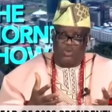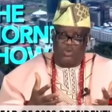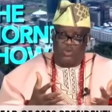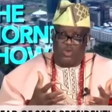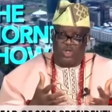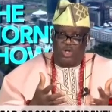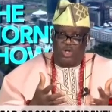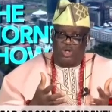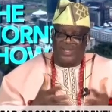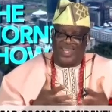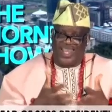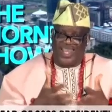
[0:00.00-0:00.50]
we
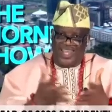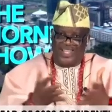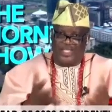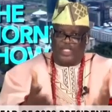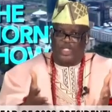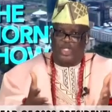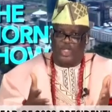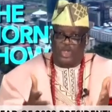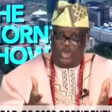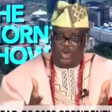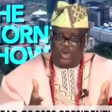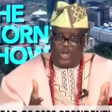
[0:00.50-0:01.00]
don't
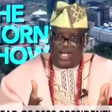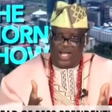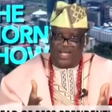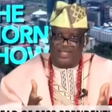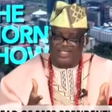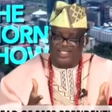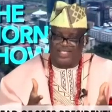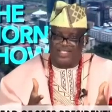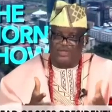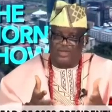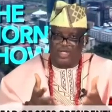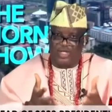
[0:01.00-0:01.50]
hate you
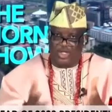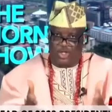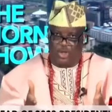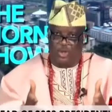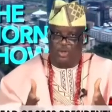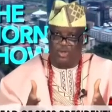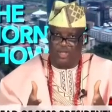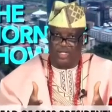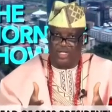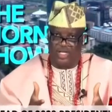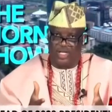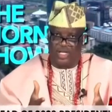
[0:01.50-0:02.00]
as a
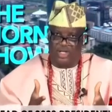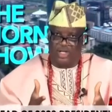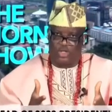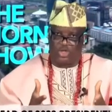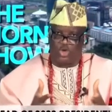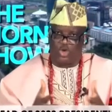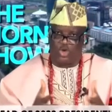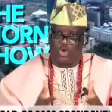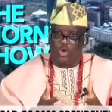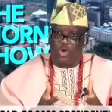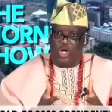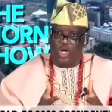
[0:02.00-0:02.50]
region.
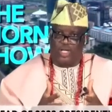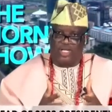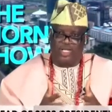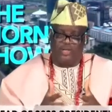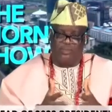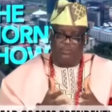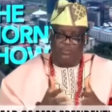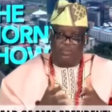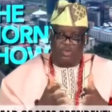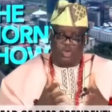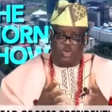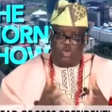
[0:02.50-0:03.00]
So
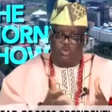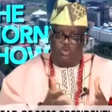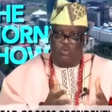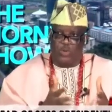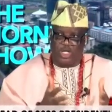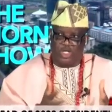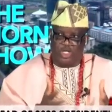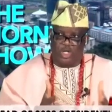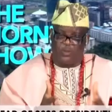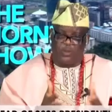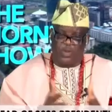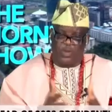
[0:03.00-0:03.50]
the two
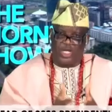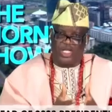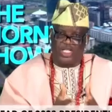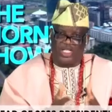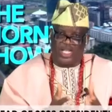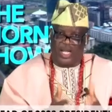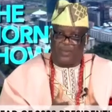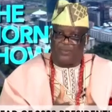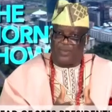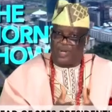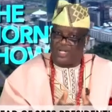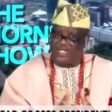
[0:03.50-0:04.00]
major
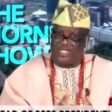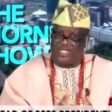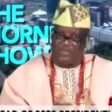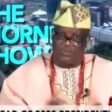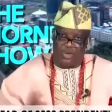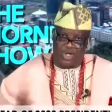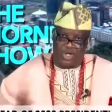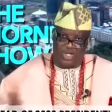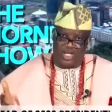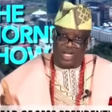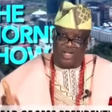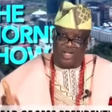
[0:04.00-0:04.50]
political parties
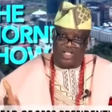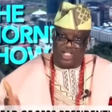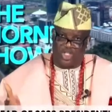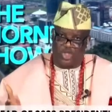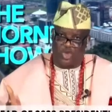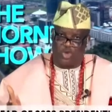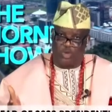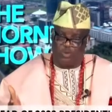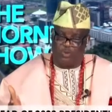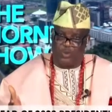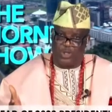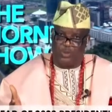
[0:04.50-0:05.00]
brought out these
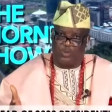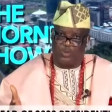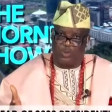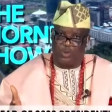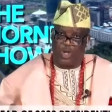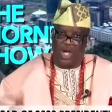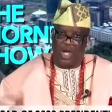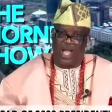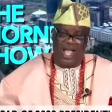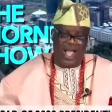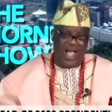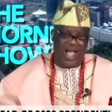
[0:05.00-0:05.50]
two
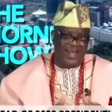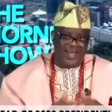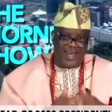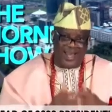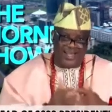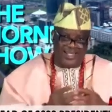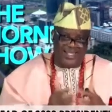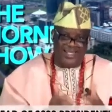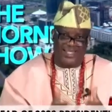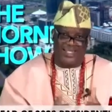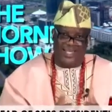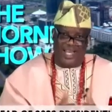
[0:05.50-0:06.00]
people. And I
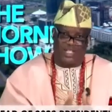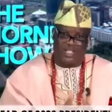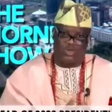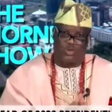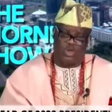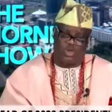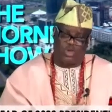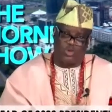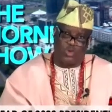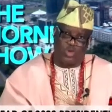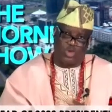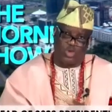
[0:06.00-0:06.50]
think that's
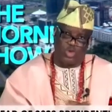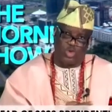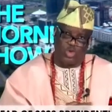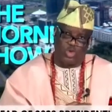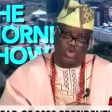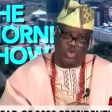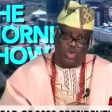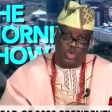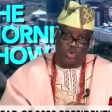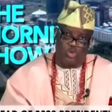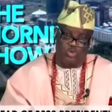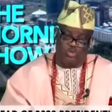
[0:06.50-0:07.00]
what we
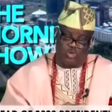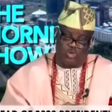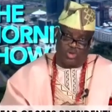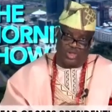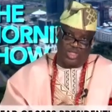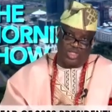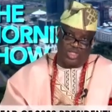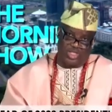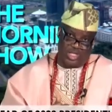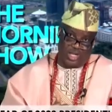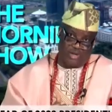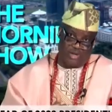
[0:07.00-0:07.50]
should do for
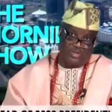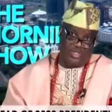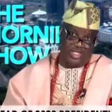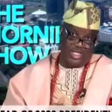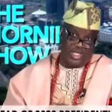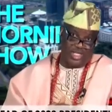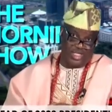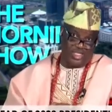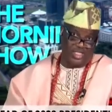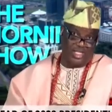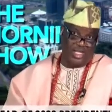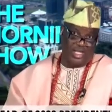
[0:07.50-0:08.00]
the
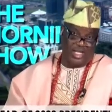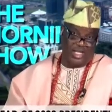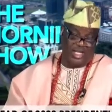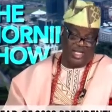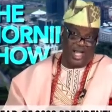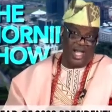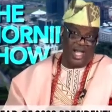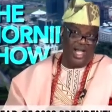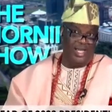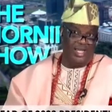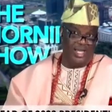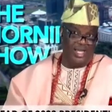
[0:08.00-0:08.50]
Southeasterner.
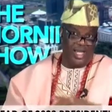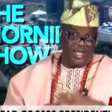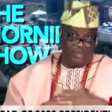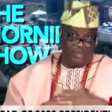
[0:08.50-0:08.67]
I